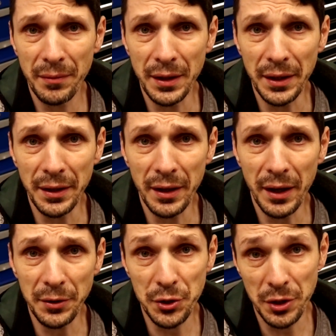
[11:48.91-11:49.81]
the
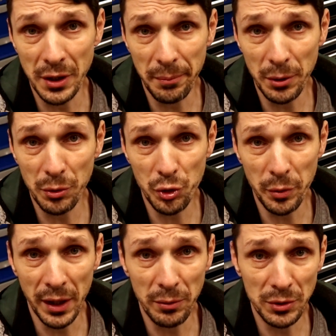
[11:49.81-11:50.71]
original approach,
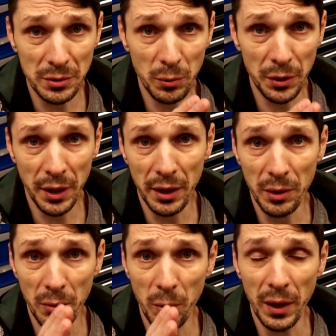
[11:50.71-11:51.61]
where I was working
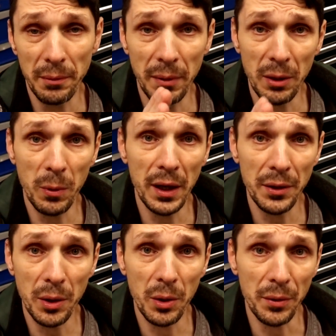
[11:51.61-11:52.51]
one by one